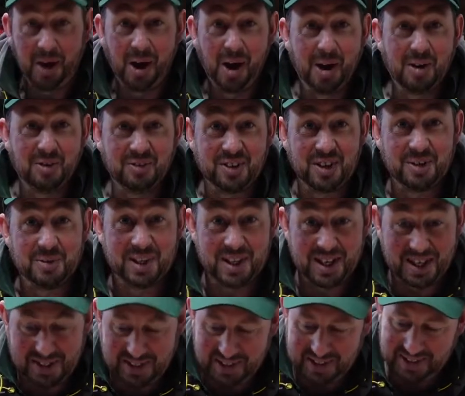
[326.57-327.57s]
Hopefully with
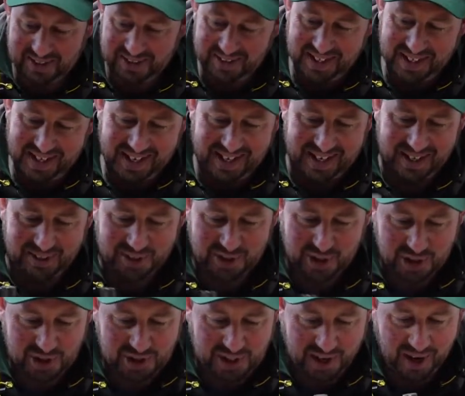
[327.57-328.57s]
this, it'll
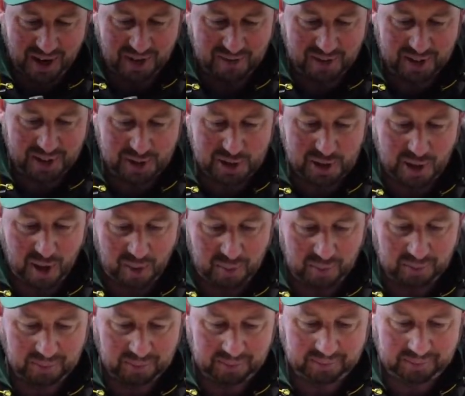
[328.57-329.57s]
just sit over the
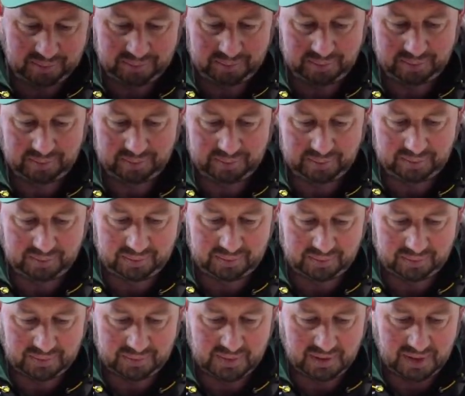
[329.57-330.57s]
top.
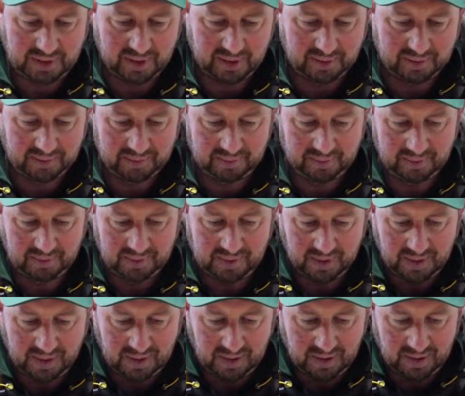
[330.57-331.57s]
So
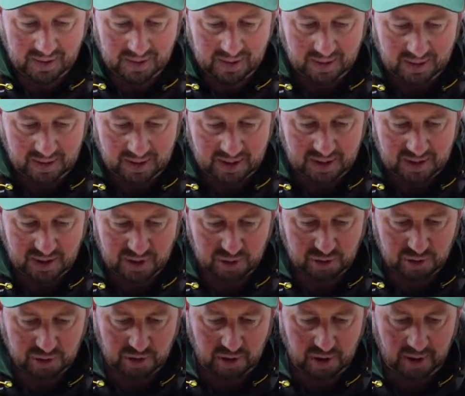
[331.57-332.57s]
let's
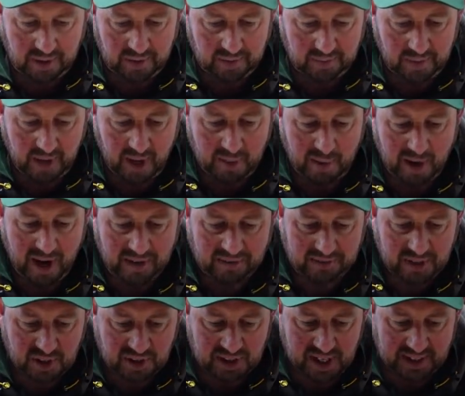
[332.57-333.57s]
just try. I might have
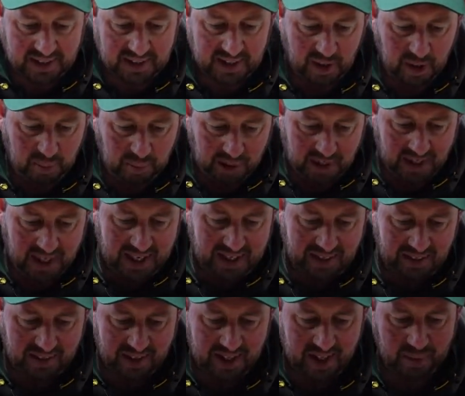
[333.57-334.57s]
to stand it up and
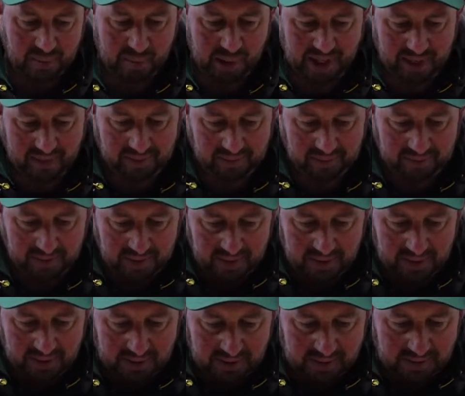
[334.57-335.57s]
lean on it a bit.
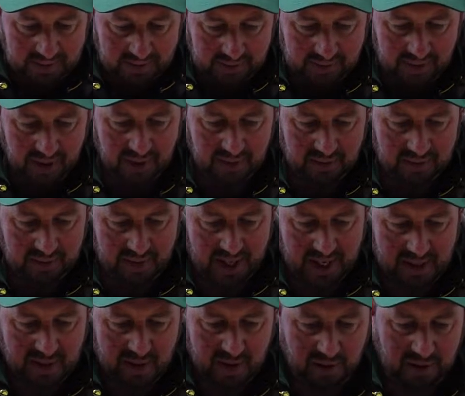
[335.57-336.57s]
No,
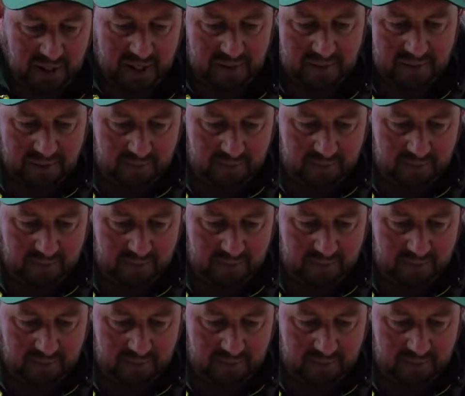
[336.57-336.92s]
that's gone in.